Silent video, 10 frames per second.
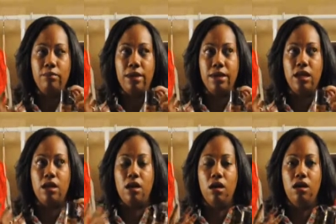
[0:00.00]
maybe
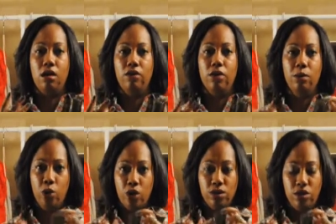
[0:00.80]
an all over
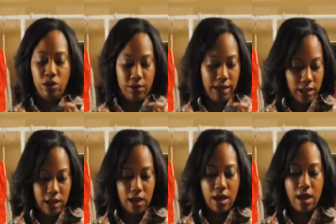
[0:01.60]
more dewy
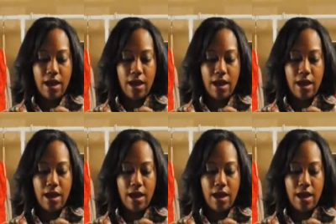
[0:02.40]
look.